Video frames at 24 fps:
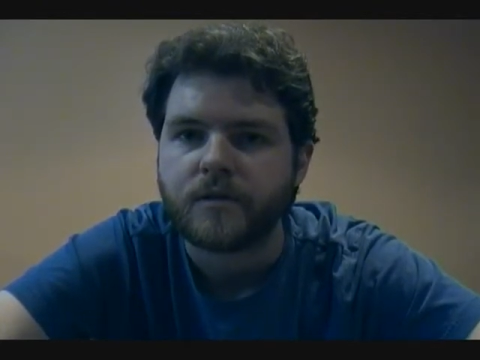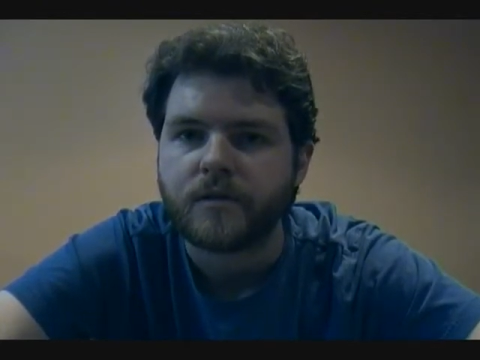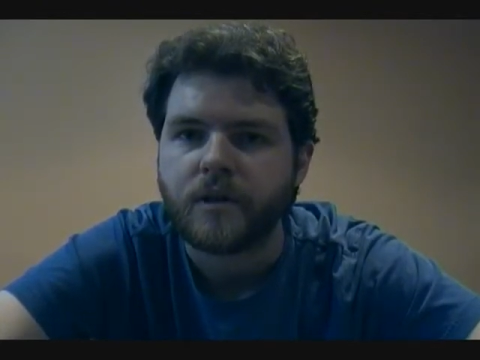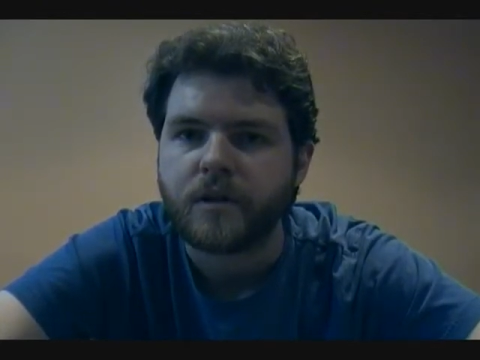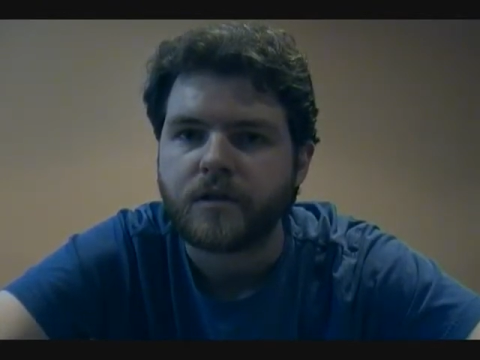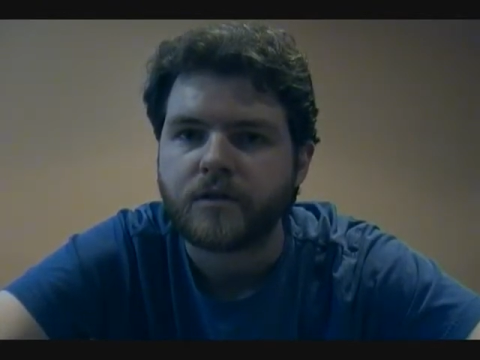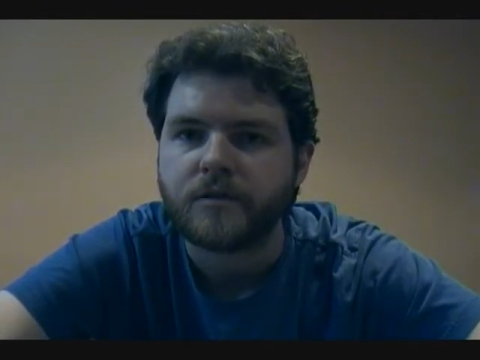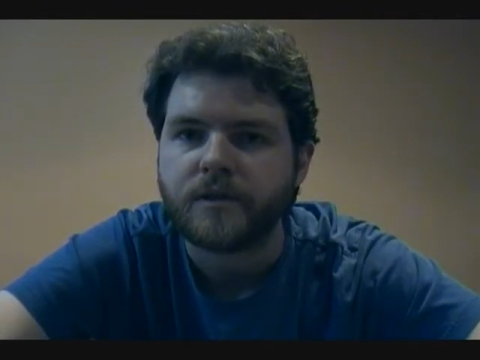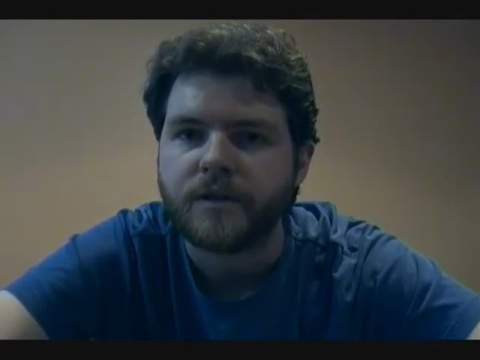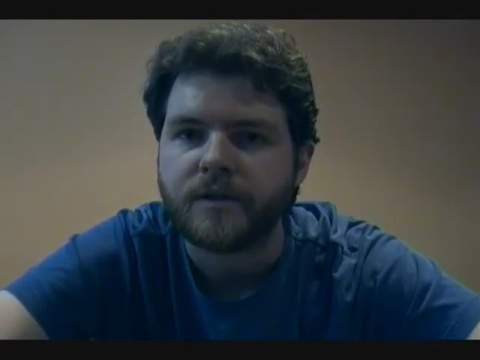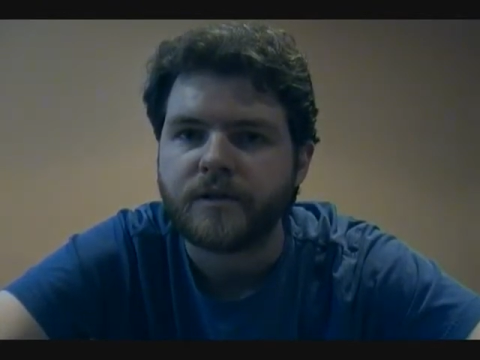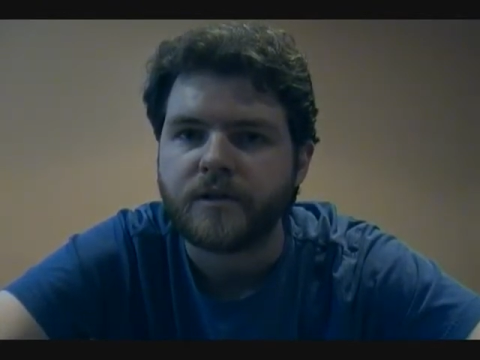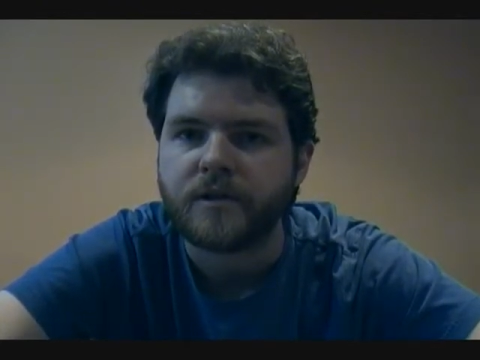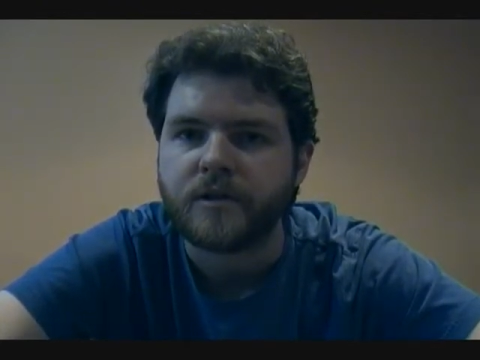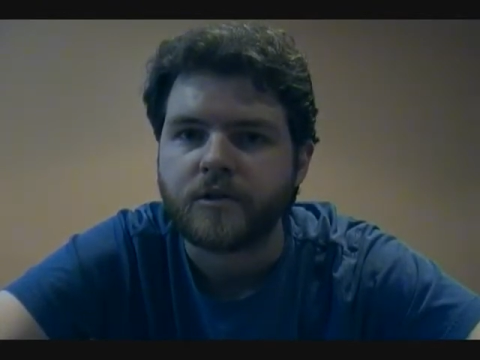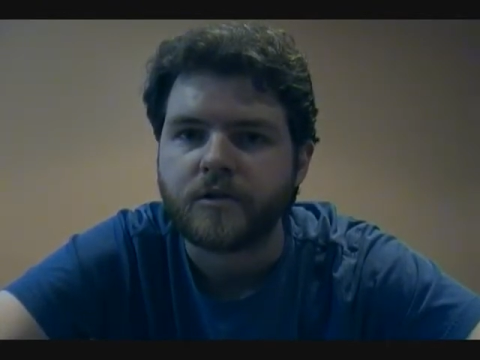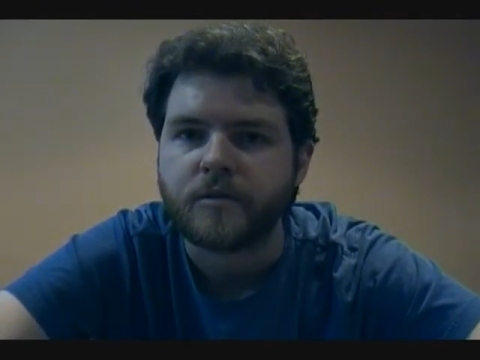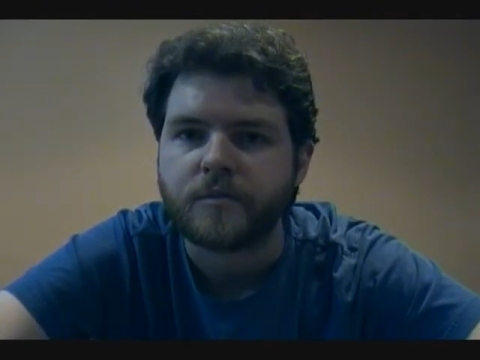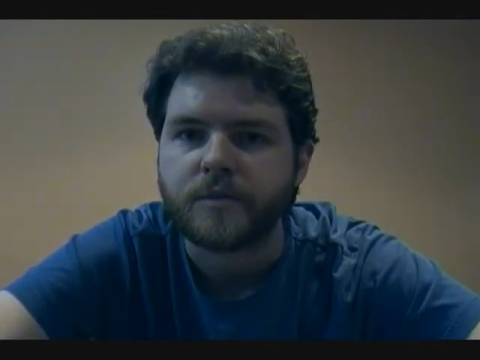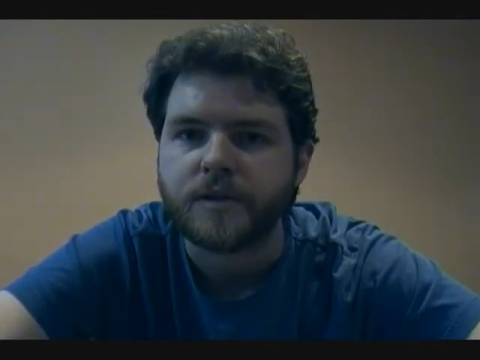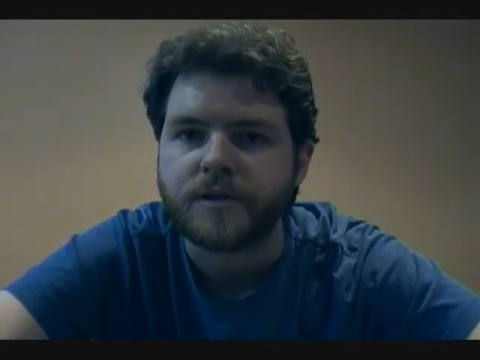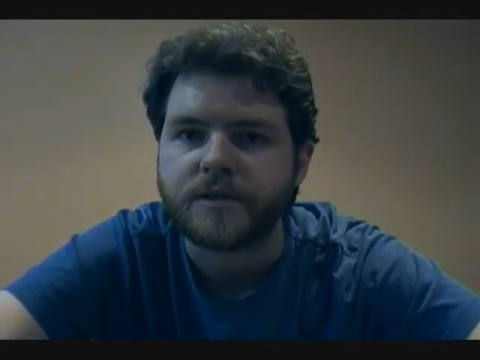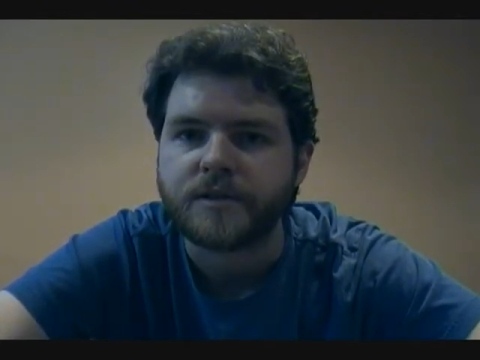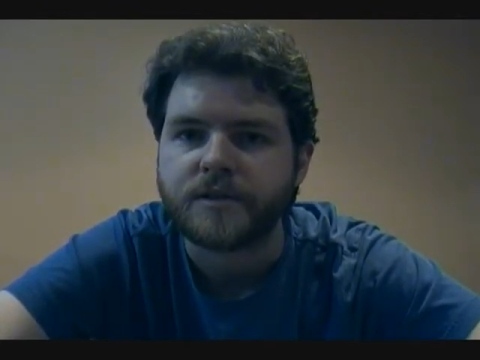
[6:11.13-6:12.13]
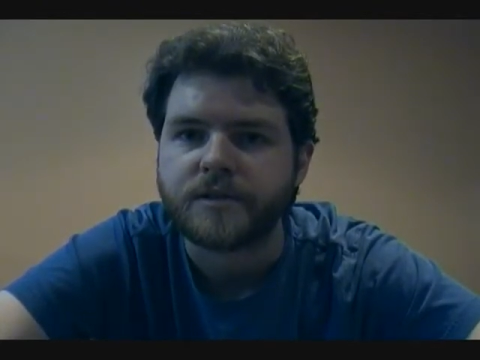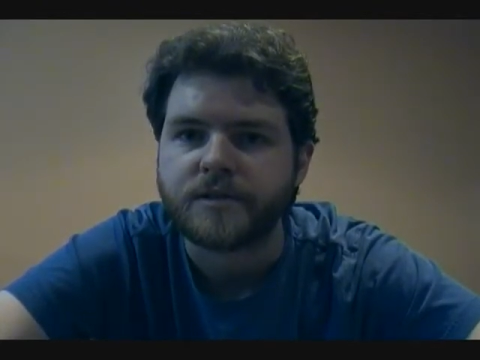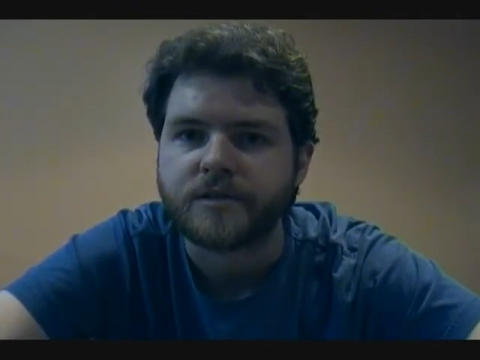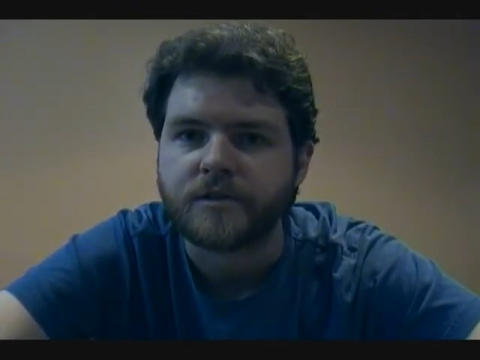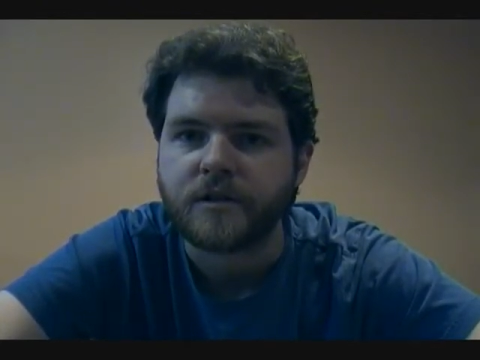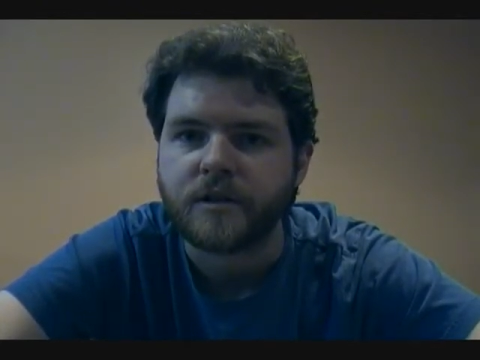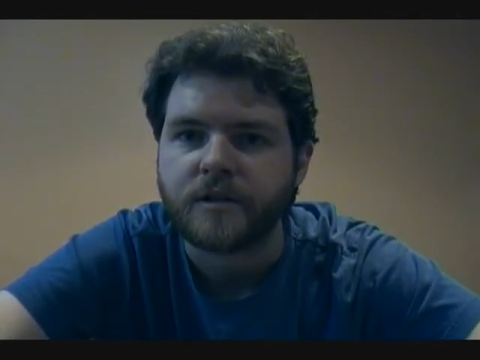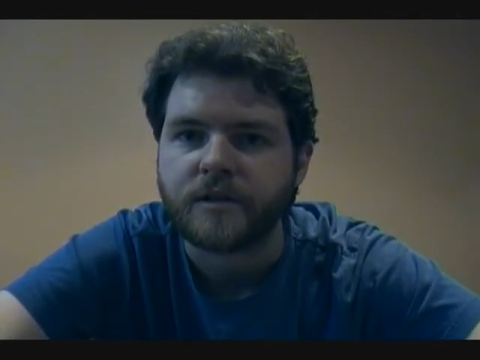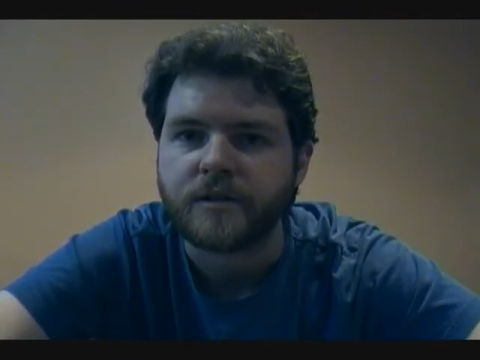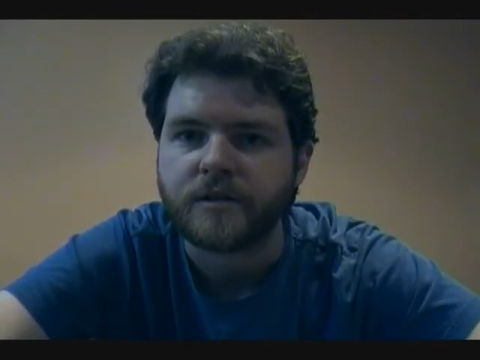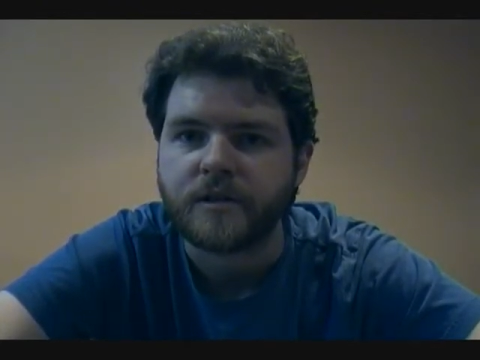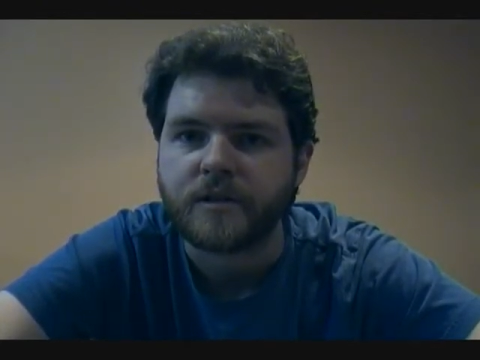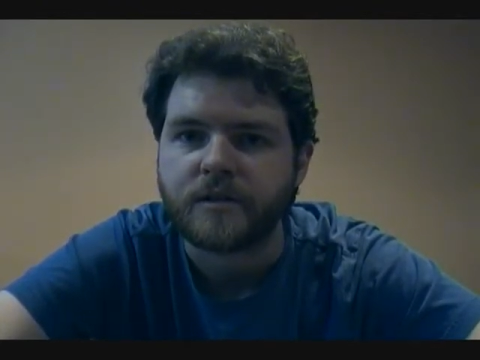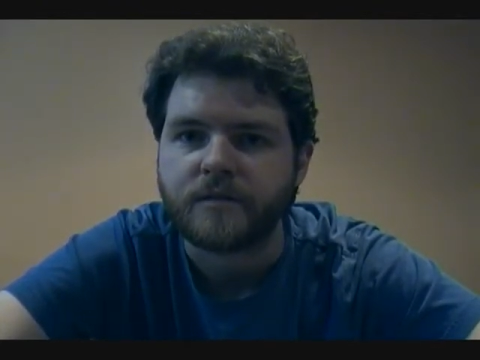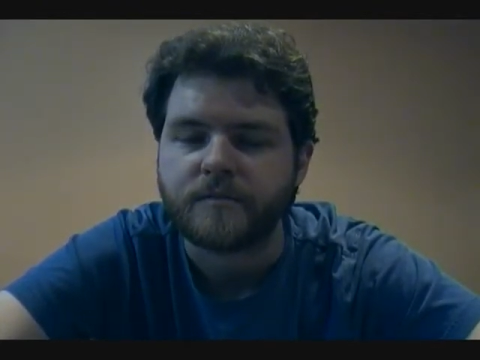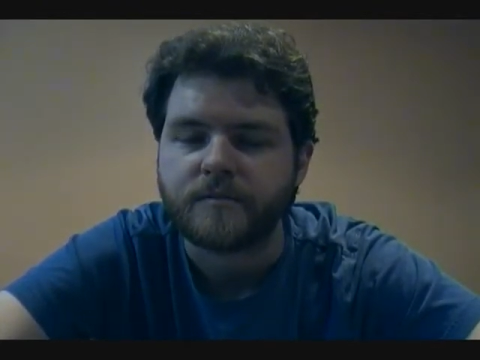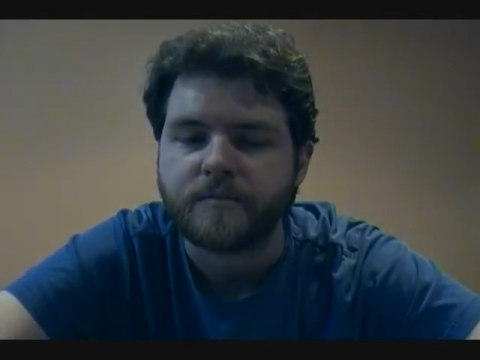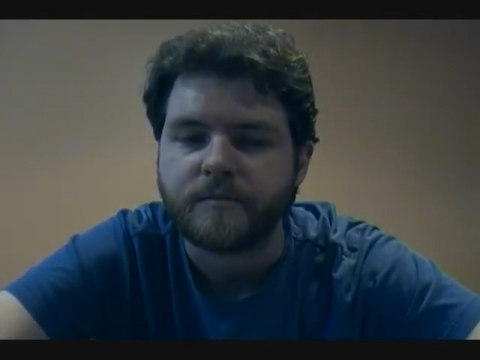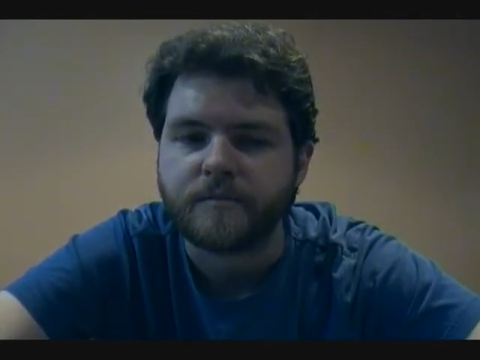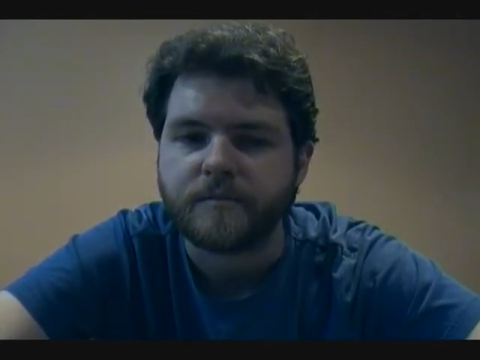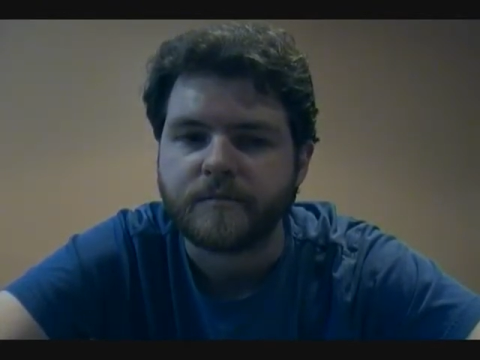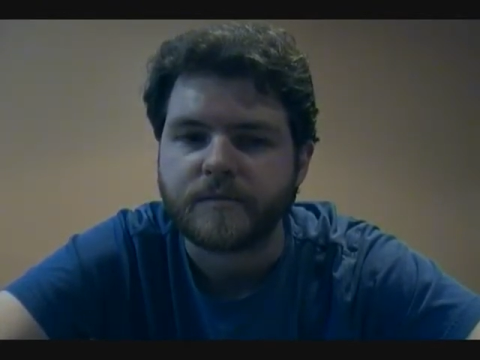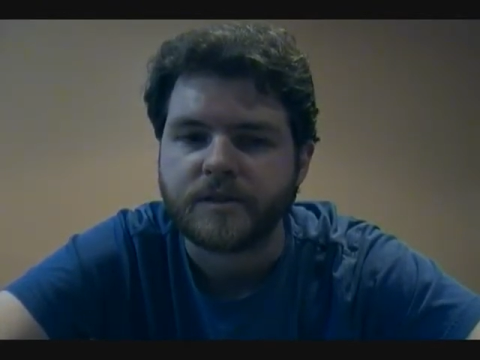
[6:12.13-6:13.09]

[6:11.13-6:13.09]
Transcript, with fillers: not only is it a good place to start to